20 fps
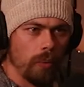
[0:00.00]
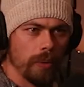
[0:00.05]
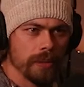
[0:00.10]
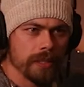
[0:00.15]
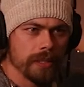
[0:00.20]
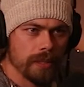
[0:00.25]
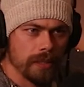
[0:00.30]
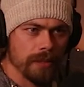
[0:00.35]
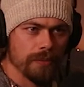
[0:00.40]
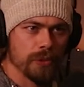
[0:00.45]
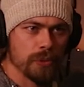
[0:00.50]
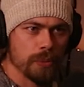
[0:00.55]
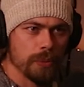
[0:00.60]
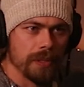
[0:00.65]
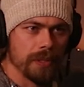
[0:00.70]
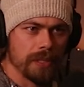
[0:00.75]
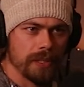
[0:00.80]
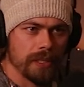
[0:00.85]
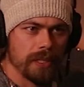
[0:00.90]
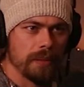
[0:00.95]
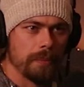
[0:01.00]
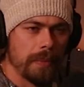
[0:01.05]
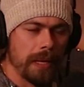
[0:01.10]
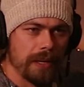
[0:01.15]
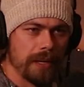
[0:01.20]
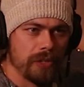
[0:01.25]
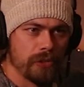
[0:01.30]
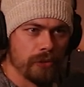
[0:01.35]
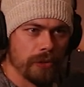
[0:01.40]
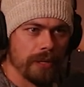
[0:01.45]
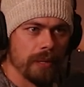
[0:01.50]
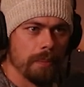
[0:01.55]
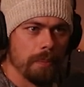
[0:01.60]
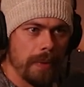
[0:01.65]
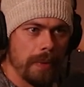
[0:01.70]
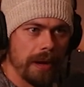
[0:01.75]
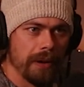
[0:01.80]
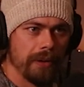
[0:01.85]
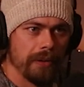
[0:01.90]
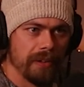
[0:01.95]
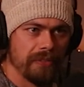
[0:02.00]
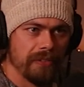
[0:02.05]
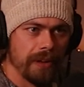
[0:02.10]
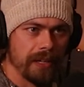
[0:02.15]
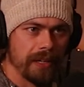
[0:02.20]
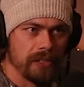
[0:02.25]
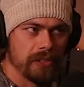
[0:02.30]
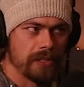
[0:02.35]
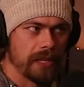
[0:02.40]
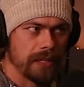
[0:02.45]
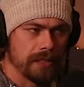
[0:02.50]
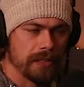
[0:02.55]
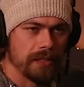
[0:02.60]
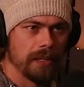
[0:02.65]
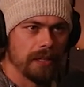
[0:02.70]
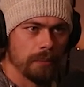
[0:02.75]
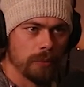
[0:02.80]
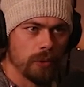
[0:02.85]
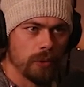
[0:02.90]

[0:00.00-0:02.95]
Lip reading: what's the difference between a city manager and a mayor, if I can just ask a dumb